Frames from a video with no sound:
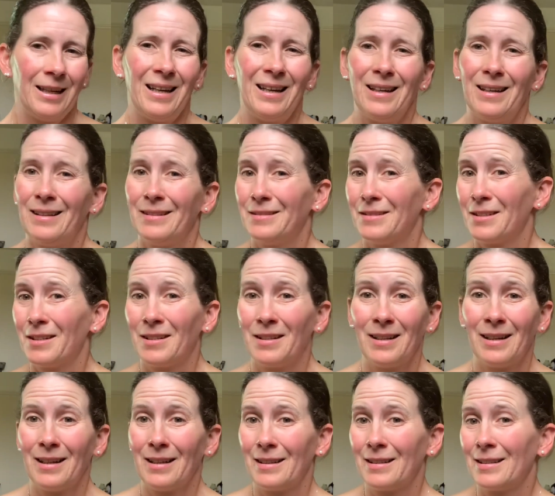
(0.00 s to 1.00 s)

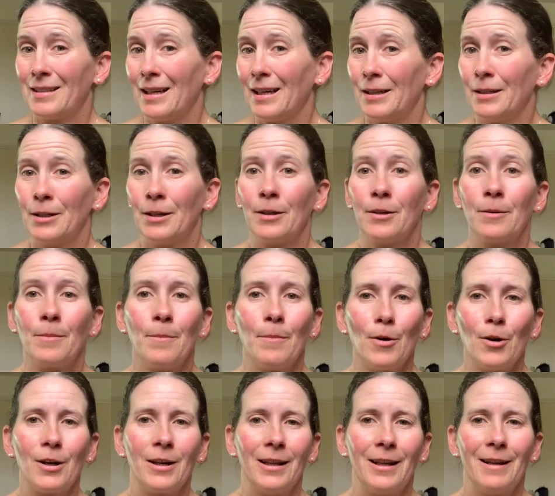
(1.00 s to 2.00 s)
like I say,
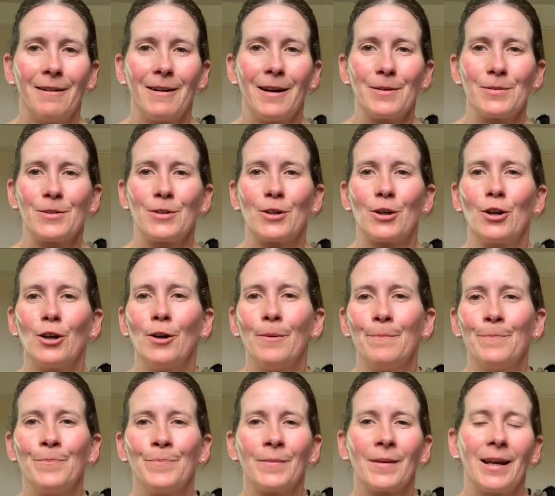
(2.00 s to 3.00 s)
more clear outs to
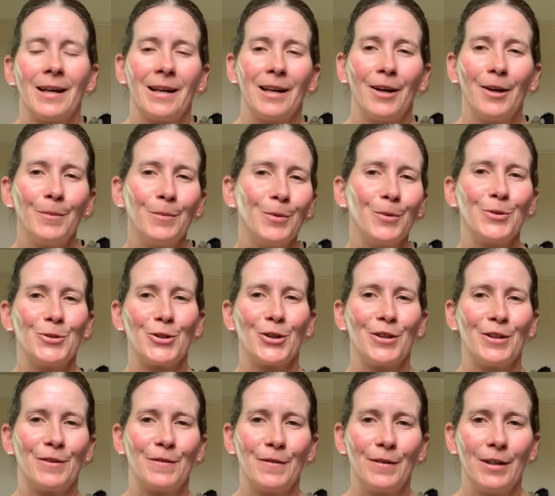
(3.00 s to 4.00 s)
come. And I hope you enjoyed
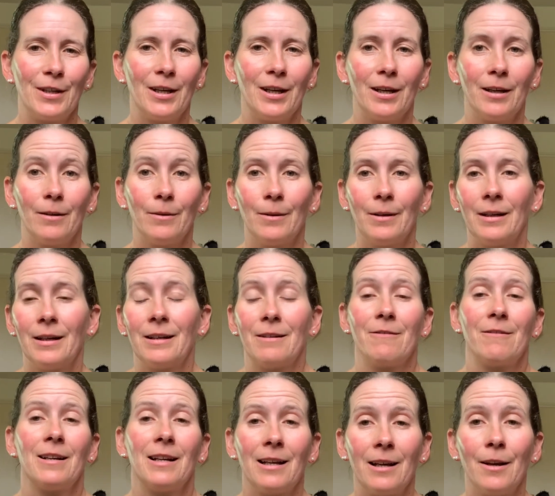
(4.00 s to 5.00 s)
this video, and I
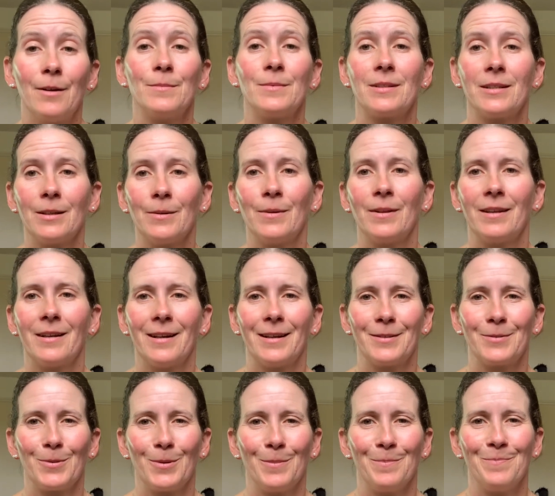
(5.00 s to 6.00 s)
really hope to see you in the
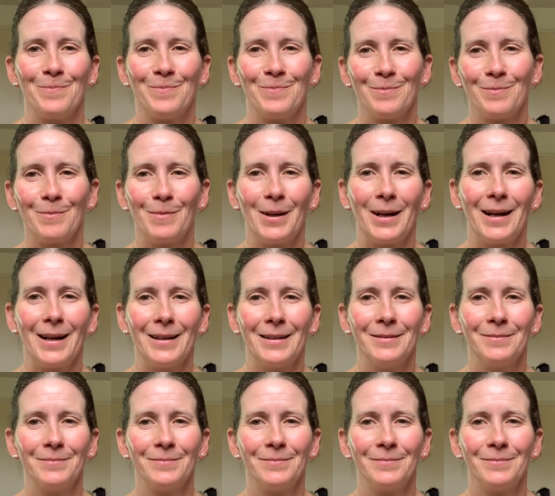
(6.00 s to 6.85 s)
next one. Bye.